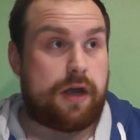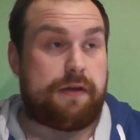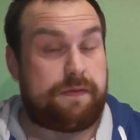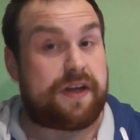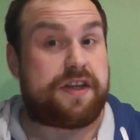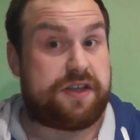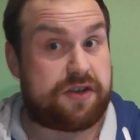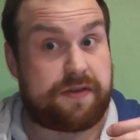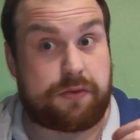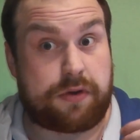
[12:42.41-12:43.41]
In fact, the
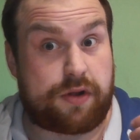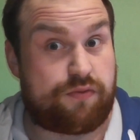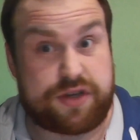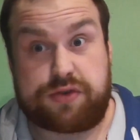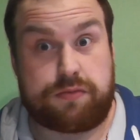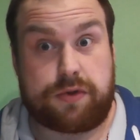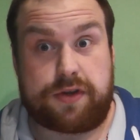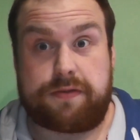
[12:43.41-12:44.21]
design for the original mod,